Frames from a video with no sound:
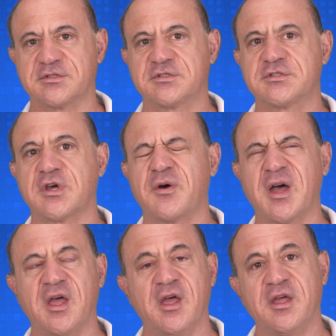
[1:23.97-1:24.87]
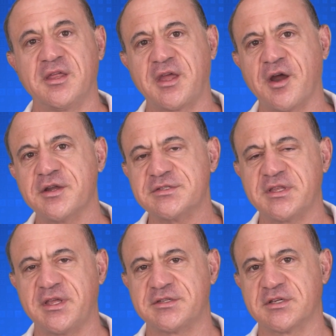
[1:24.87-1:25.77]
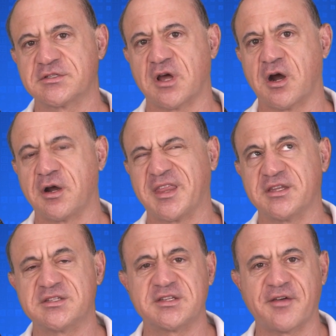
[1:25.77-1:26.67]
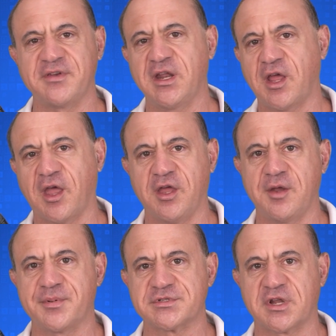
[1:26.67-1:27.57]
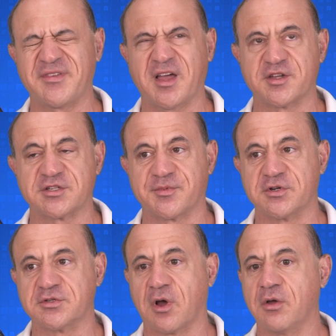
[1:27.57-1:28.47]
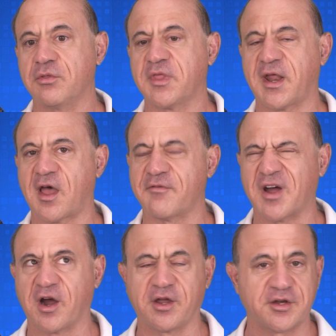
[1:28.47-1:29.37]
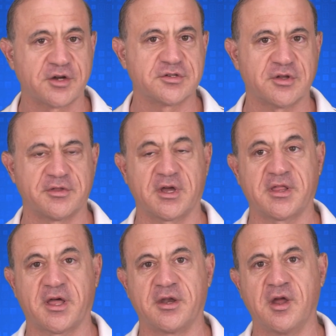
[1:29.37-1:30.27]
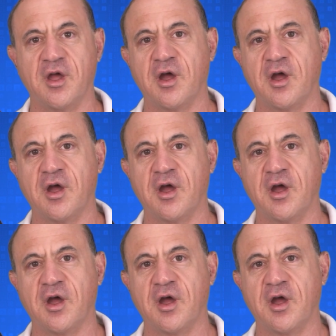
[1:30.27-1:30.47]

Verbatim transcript: So the current statistics are that seventy to eighty percent of customers that have architectures on the cloud